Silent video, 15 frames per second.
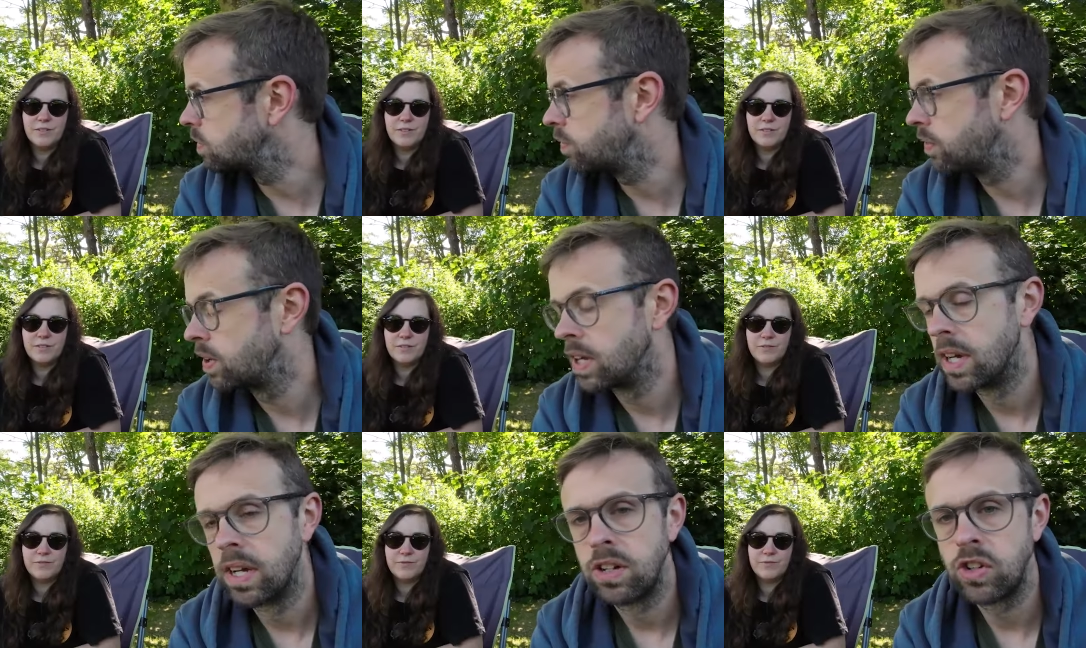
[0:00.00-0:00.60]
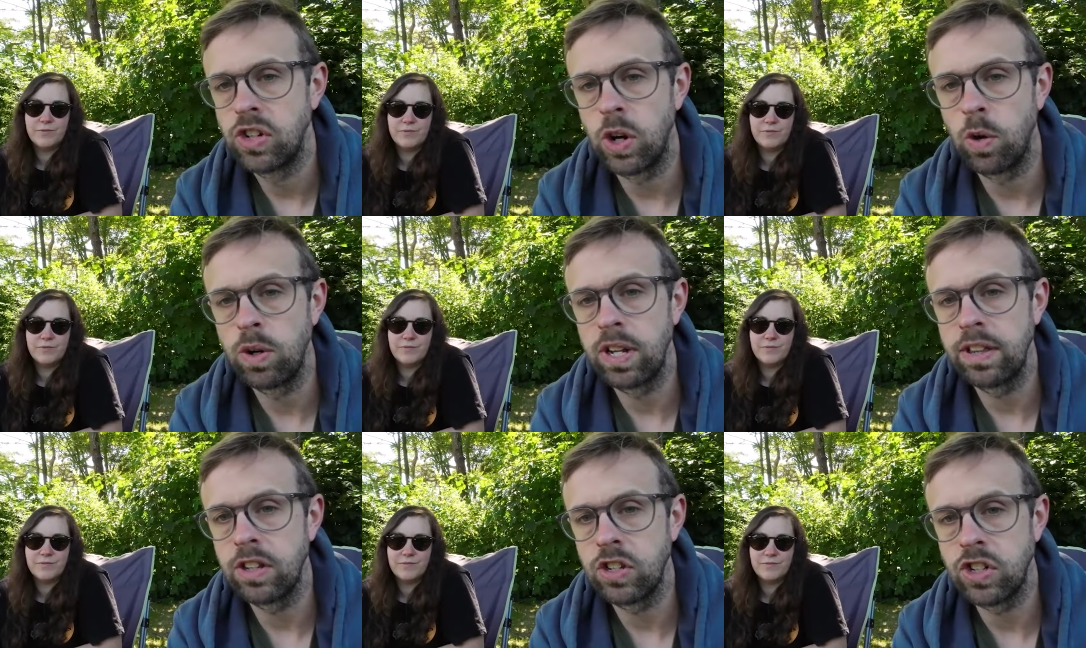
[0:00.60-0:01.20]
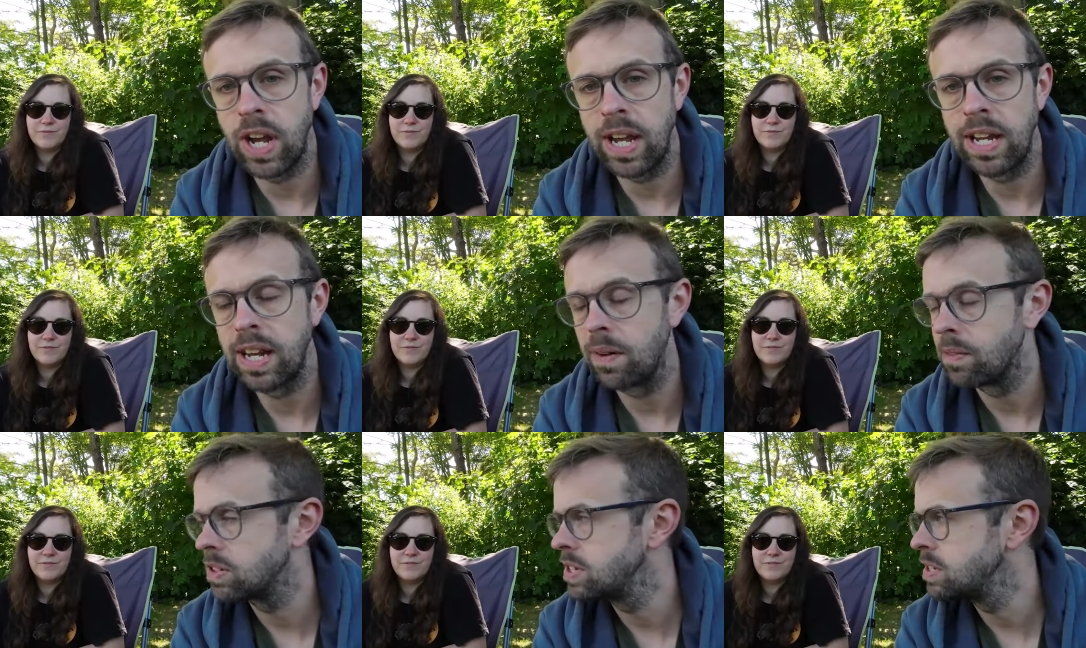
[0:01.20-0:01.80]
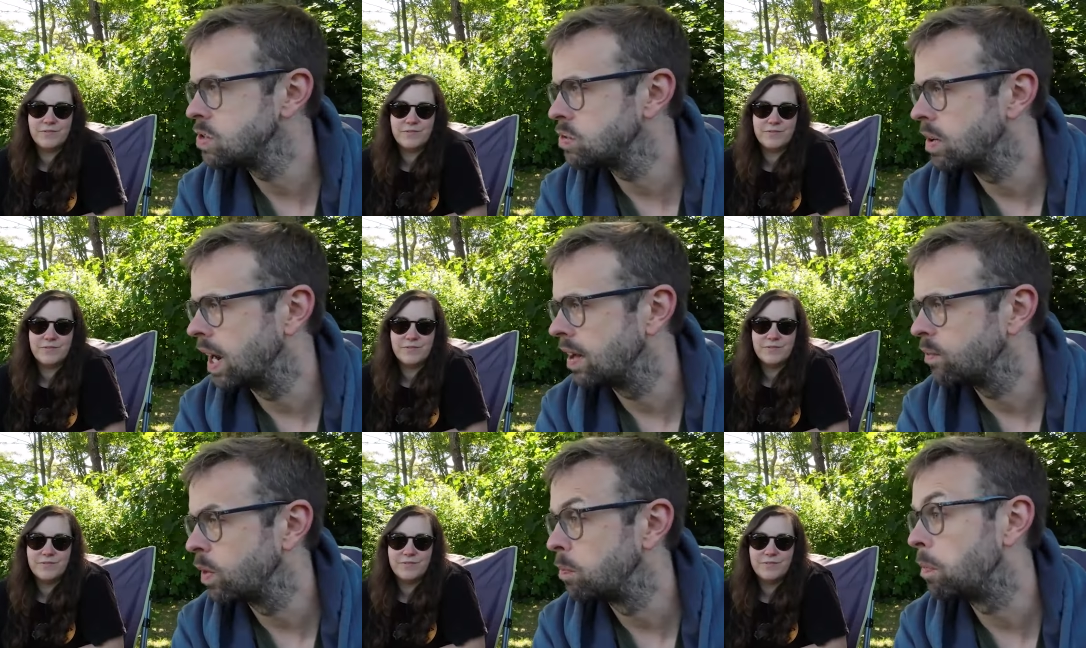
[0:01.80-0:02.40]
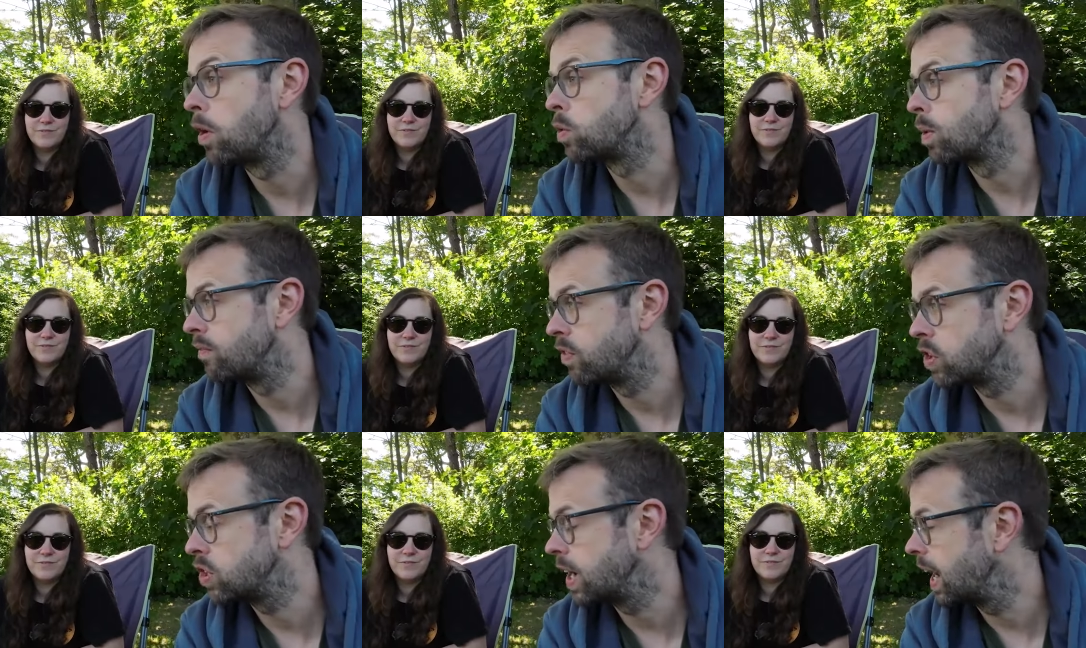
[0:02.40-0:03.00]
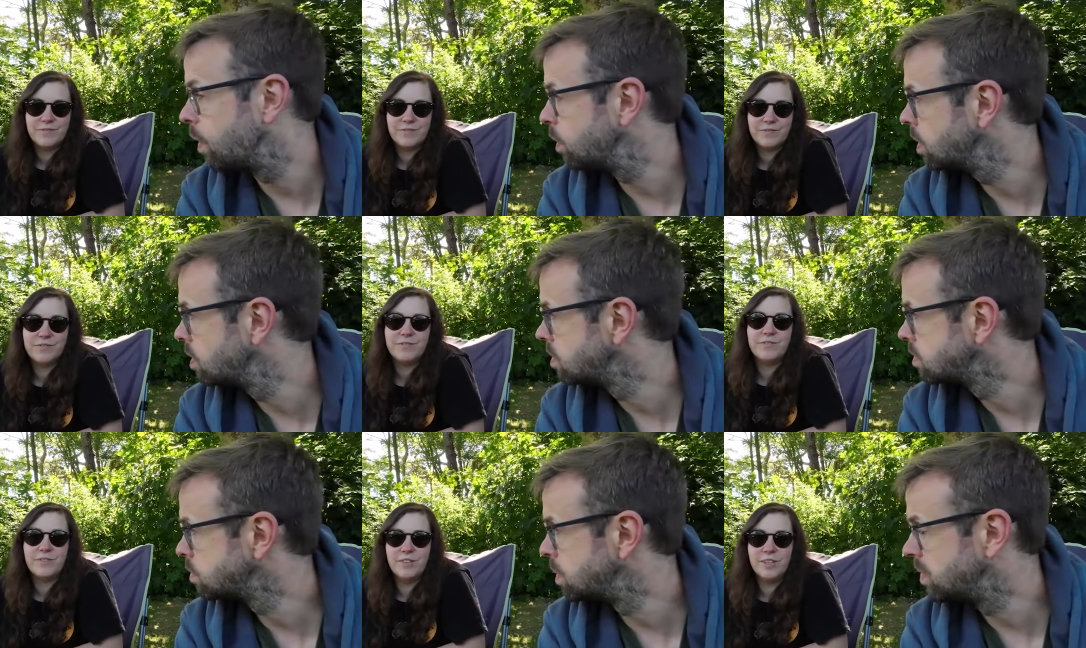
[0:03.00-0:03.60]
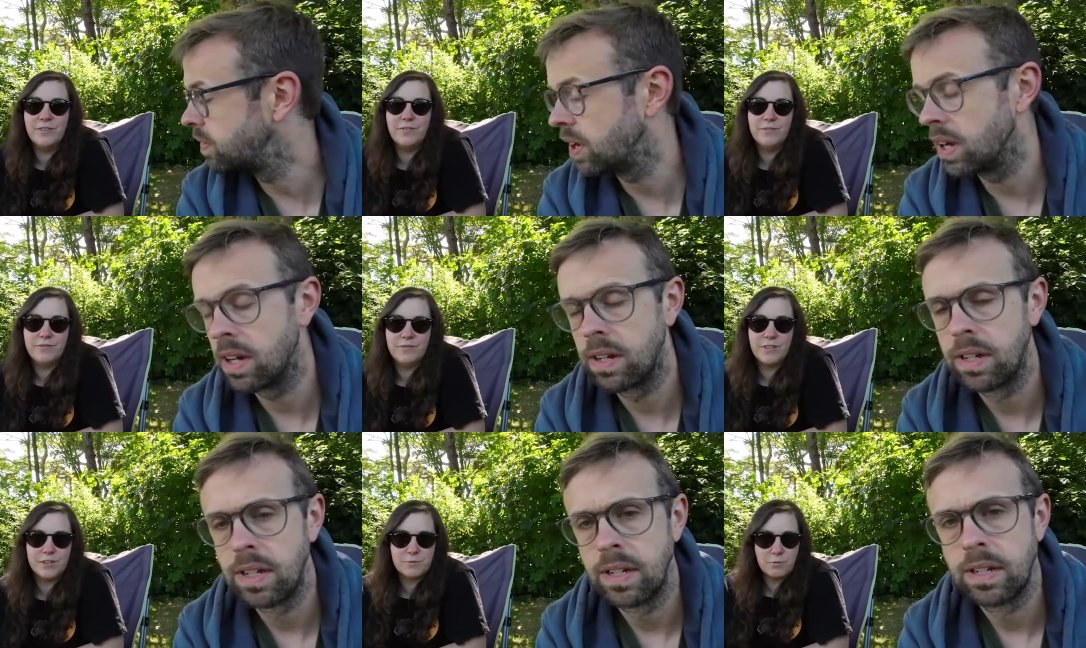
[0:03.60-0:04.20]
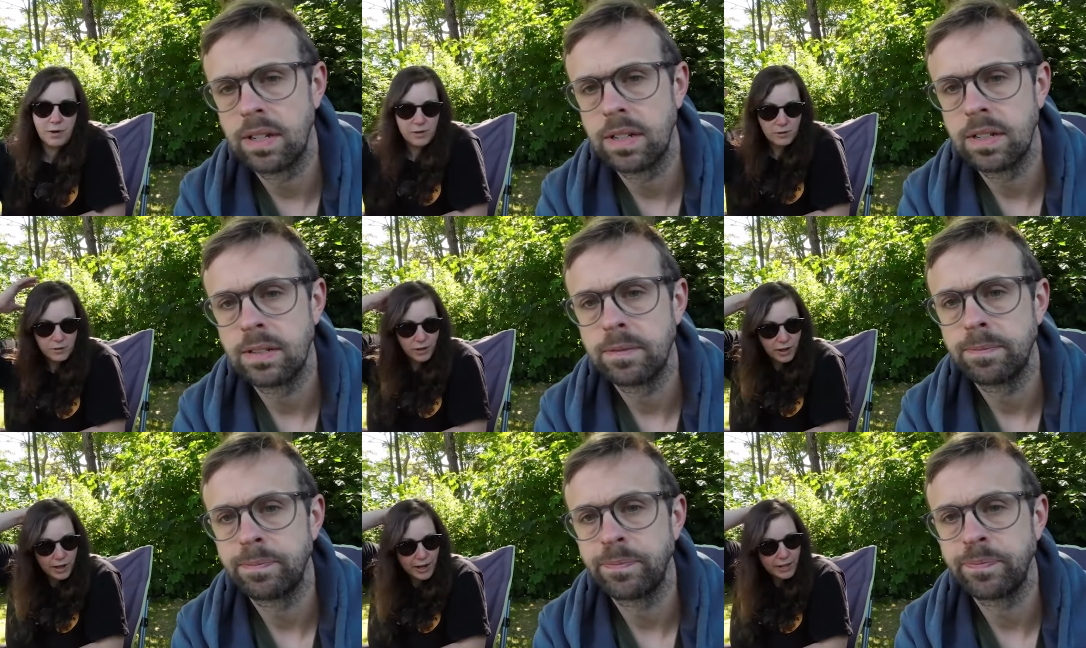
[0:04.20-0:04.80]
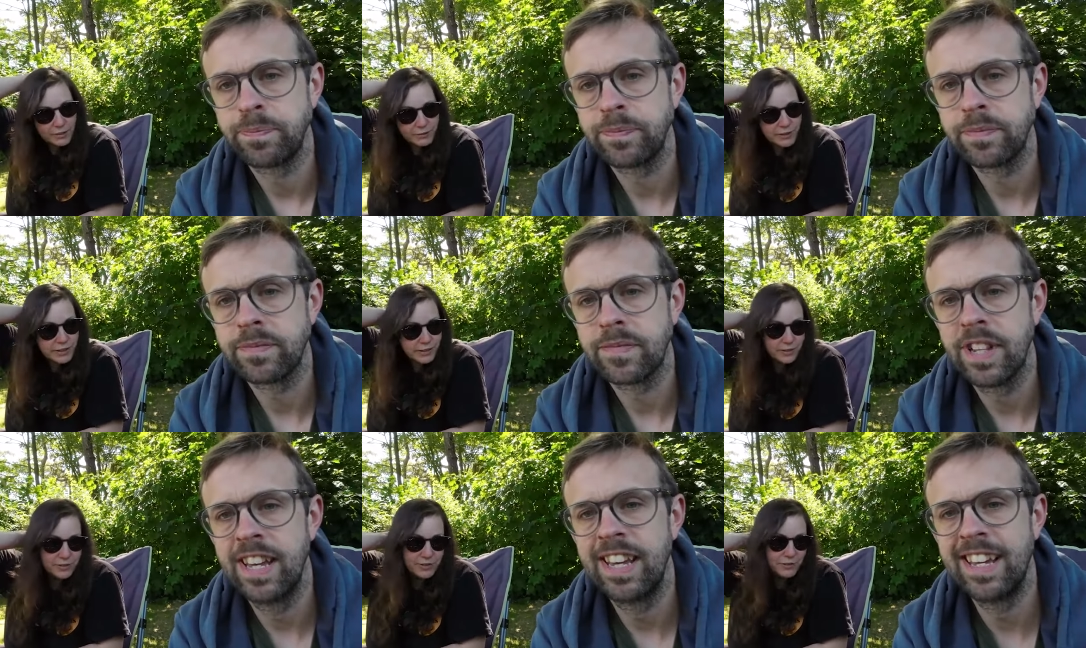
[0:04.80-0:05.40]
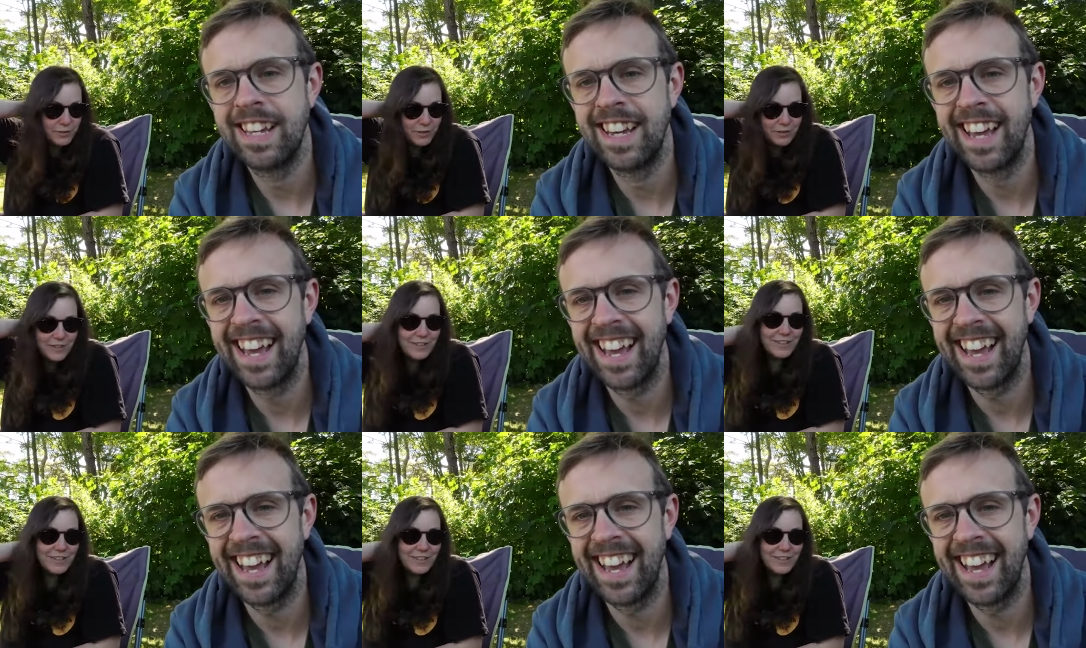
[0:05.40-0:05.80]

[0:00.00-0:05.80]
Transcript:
Speaker 1: of chilled in the shade ever since, really, haven't we? Both went for a shower,
Speaker 2: yeah. That's why I look like Hagrid, because I've,